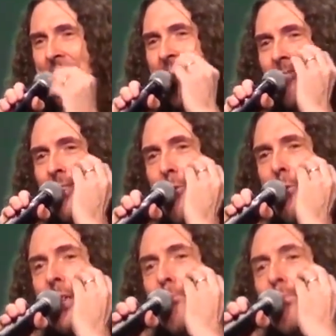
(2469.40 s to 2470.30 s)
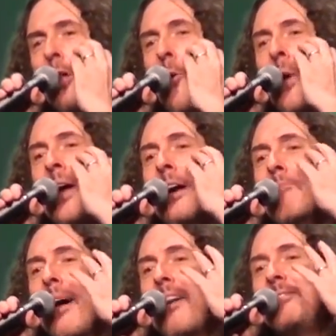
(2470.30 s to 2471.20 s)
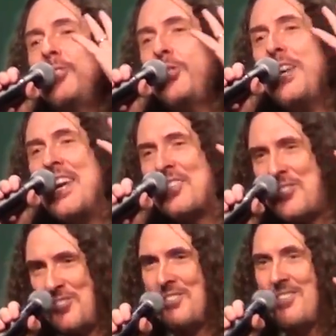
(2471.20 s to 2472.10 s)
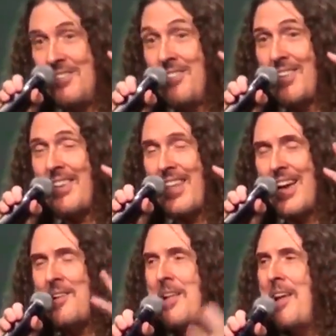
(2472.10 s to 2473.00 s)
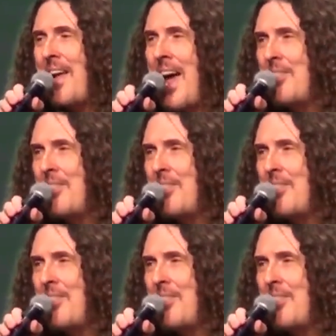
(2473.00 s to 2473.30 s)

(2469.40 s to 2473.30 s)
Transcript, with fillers: And literally blowing up my cheeks like that.